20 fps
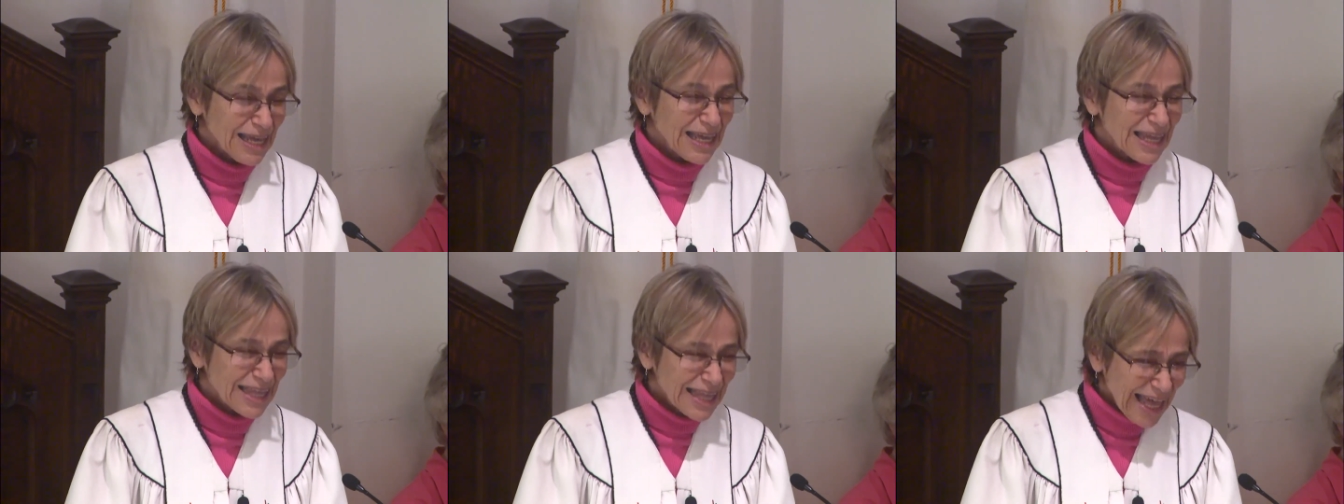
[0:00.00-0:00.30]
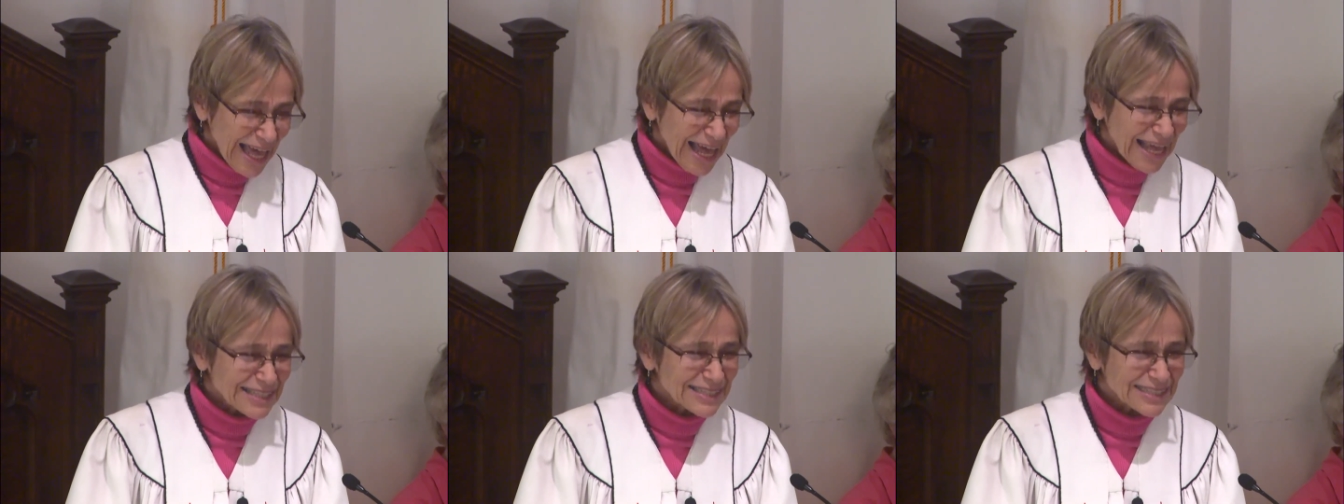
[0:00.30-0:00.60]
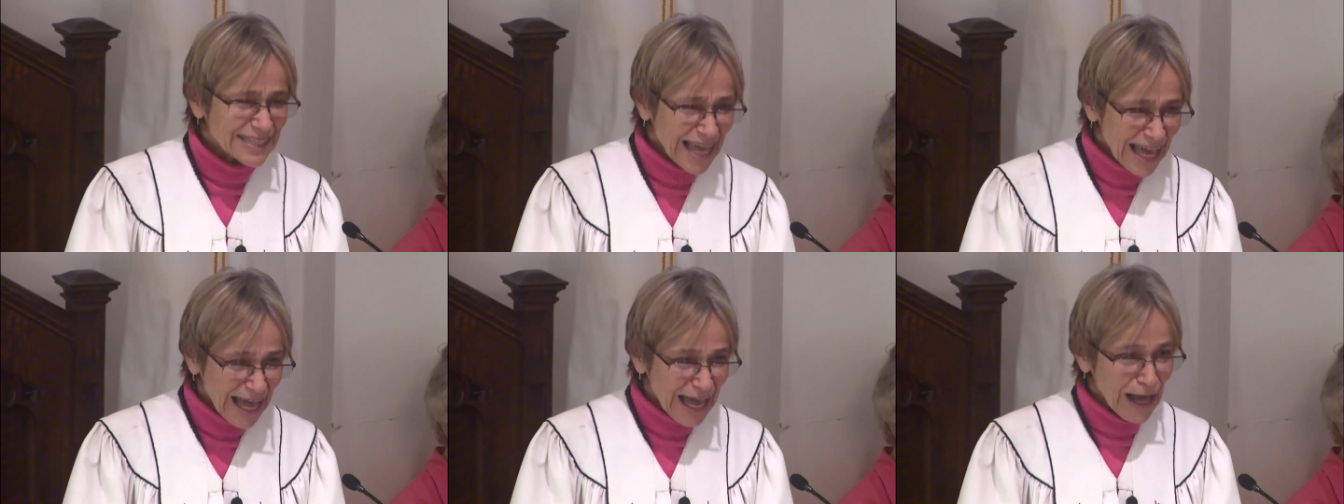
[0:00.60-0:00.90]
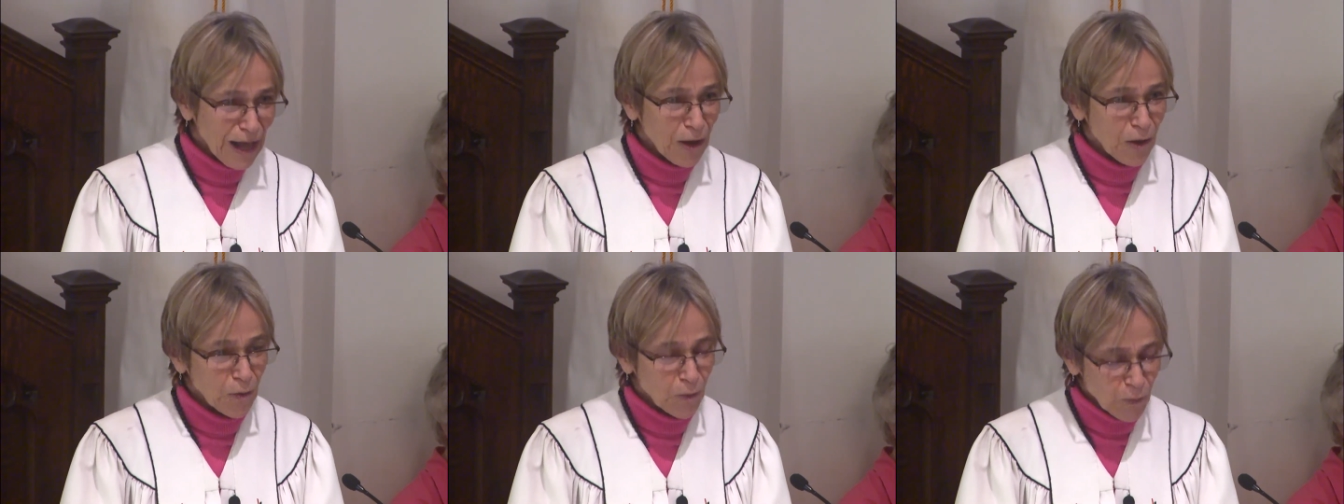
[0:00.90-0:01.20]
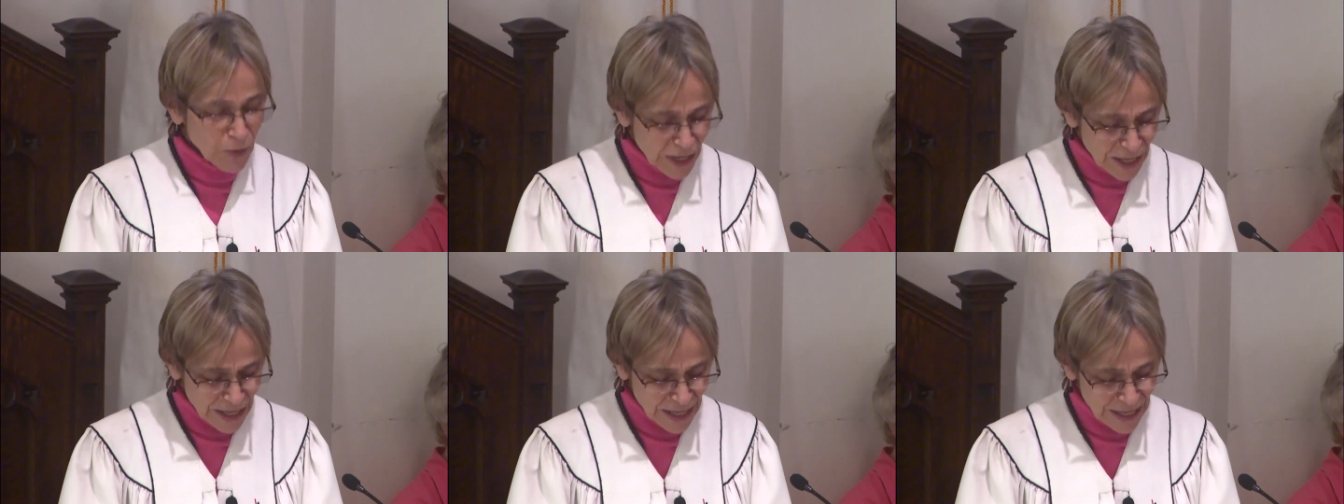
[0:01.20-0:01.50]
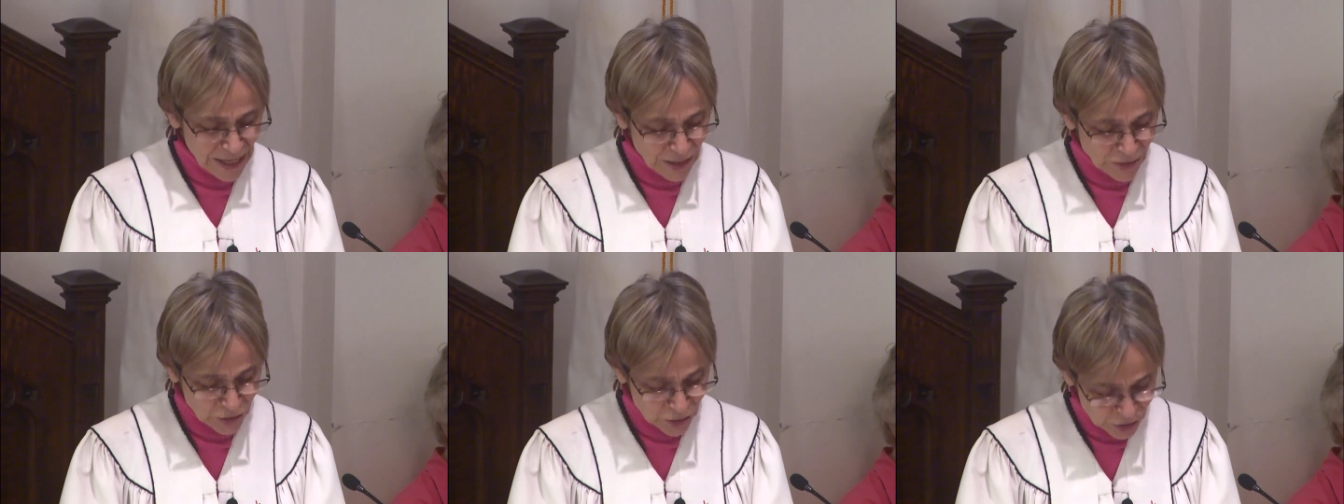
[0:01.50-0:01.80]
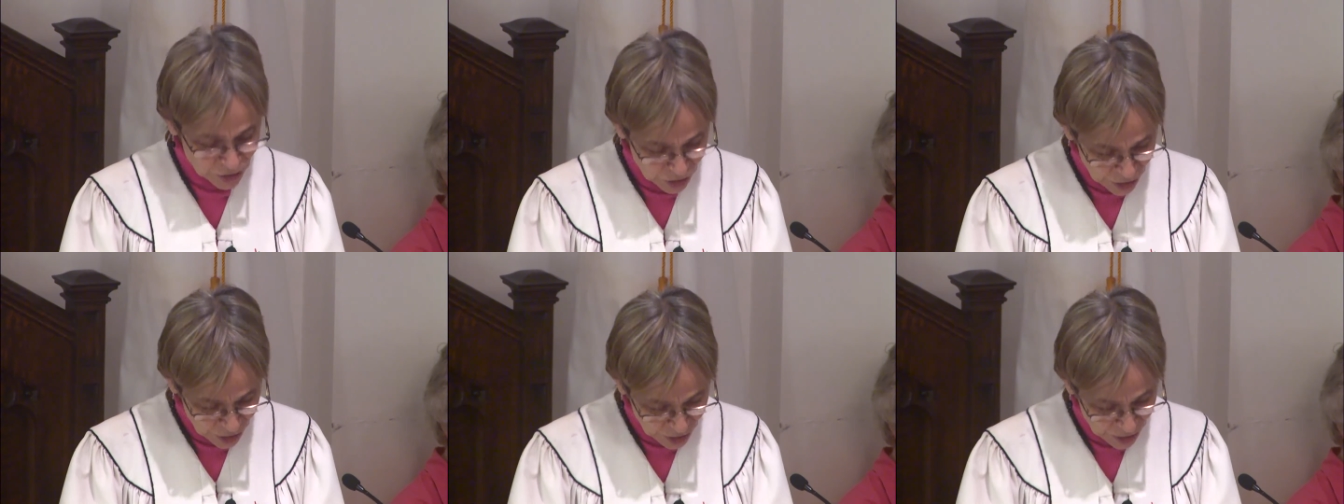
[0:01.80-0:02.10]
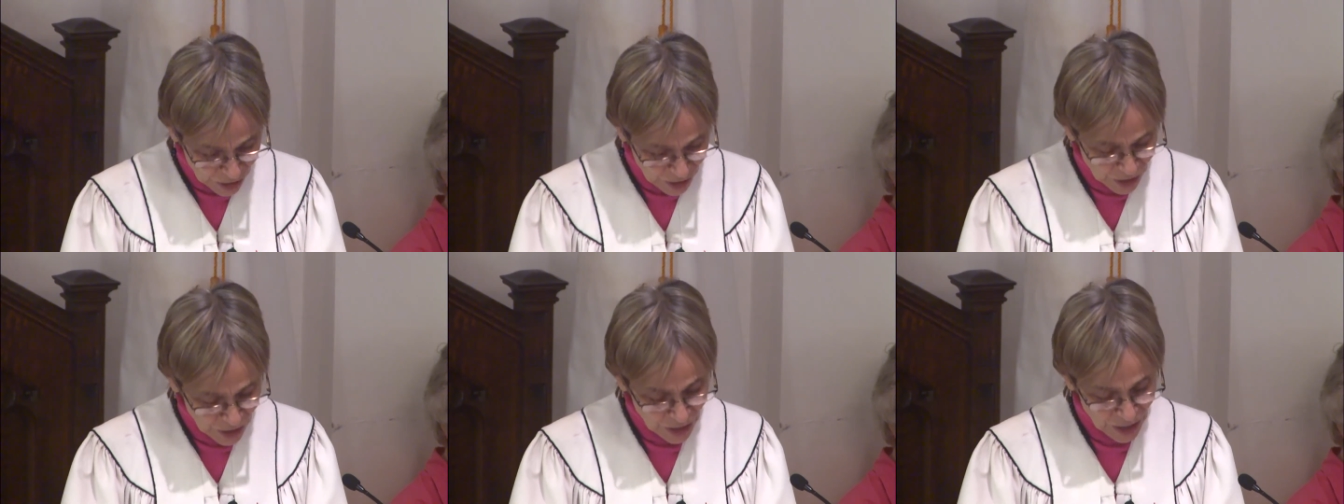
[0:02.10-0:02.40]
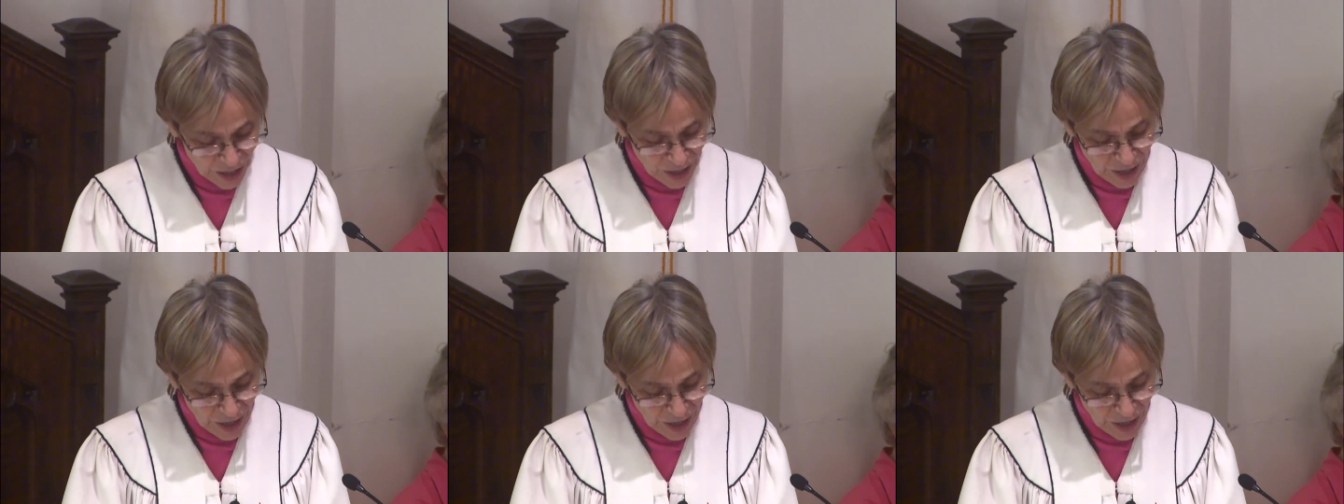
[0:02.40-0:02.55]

That's how we share